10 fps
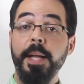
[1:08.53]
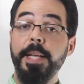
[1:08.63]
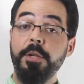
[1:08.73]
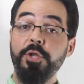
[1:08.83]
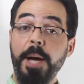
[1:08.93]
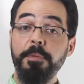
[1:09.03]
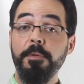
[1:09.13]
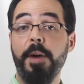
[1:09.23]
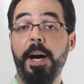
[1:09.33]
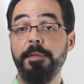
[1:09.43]
Now, Chapter
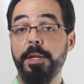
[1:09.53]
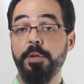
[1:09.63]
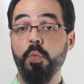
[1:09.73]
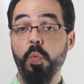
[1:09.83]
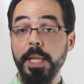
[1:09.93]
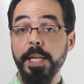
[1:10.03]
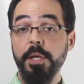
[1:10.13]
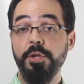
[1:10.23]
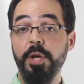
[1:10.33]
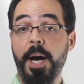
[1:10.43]
5 does a really
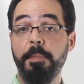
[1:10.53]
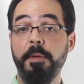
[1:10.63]
good job